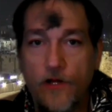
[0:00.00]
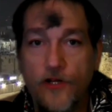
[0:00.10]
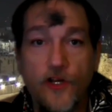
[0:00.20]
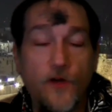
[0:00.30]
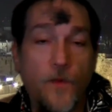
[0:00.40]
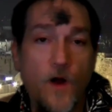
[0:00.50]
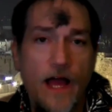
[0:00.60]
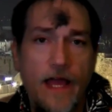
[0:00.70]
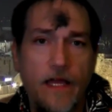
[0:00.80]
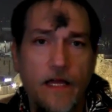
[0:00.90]
Do you
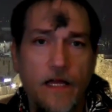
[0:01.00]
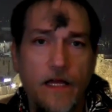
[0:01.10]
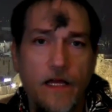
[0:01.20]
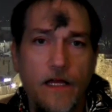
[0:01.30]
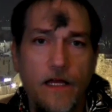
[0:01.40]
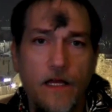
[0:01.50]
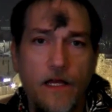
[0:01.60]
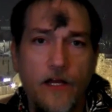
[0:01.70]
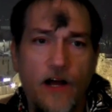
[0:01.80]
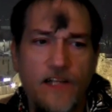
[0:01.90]
pray?
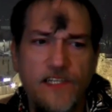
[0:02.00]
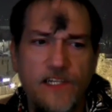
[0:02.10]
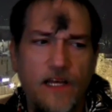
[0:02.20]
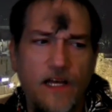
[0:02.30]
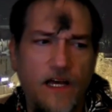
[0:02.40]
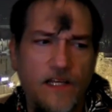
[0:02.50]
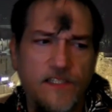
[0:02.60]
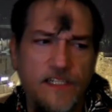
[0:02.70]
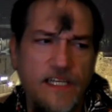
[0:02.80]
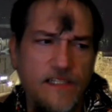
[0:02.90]
You know, I've seen a, a
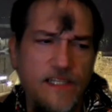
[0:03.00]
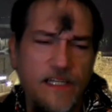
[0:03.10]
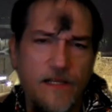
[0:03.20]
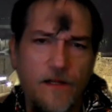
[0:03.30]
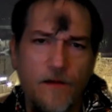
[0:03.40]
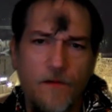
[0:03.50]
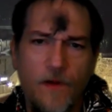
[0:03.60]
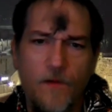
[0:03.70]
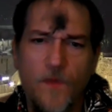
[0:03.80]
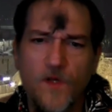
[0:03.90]
statistic uh,
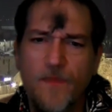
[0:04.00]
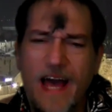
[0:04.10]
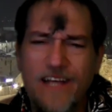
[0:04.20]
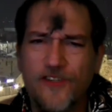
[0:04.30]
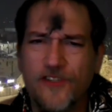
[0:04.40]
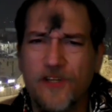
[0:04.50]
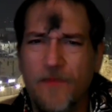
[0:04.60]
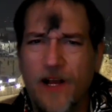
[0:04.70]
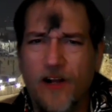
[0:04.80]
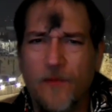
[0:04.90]
most pastors in
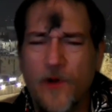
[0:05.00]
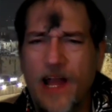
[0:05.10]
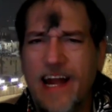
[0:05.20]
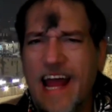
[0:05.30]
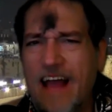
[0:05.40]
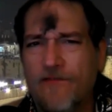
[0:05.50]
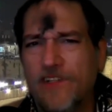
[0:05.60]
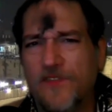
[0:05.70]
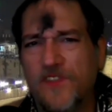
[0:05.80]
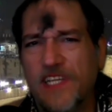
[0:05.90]
America pray an
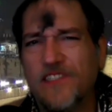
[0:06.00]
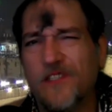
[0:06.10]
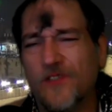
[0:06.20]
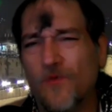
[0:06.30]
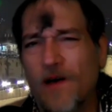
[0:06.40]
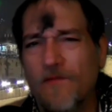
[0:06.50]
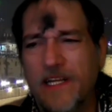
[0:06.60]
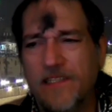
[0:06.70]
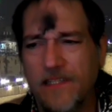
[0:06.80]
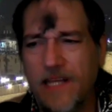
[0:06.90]
average of six to 12
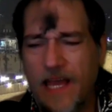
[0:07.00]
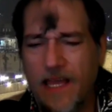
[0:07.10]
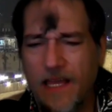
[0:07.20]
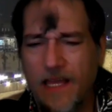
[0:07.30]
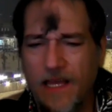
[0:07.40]
minutes a day.